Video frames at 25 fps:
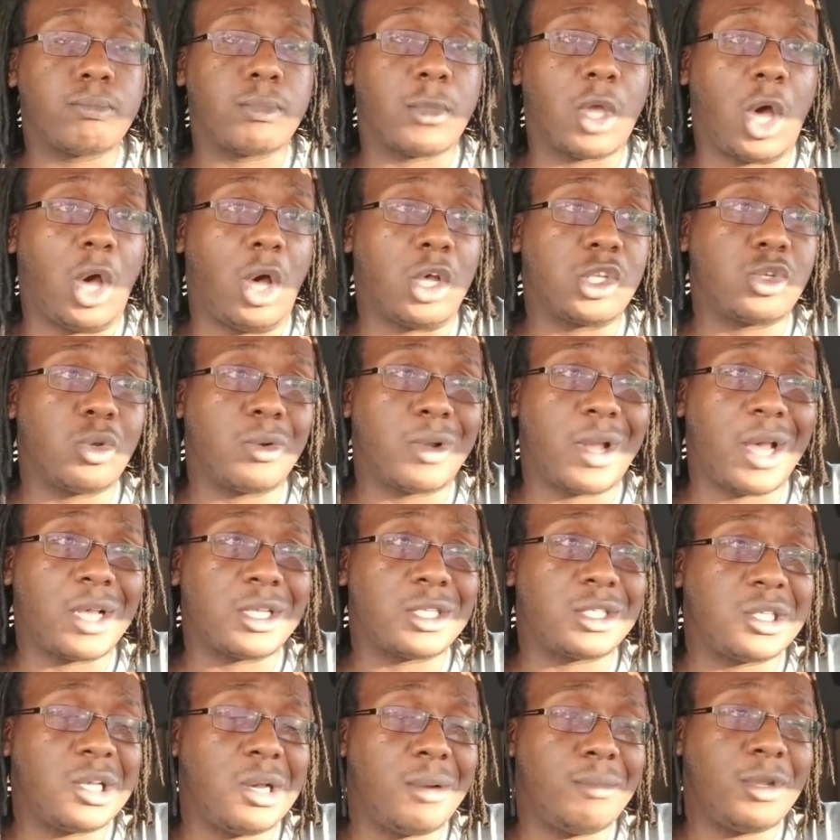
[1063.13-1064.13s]
I also
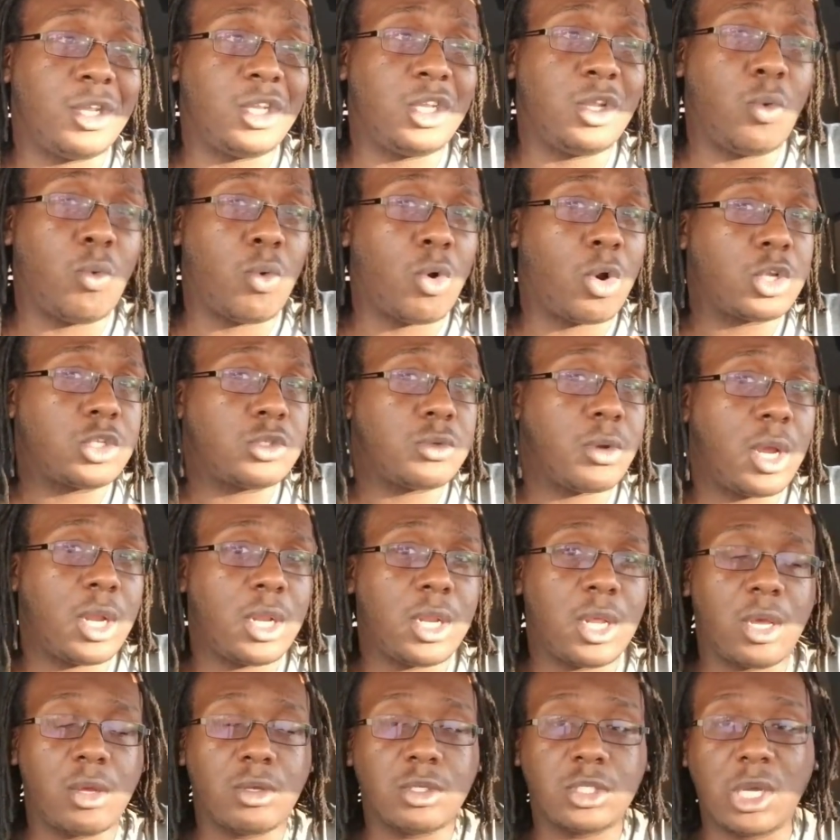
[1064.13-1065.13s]
got something in the works right now,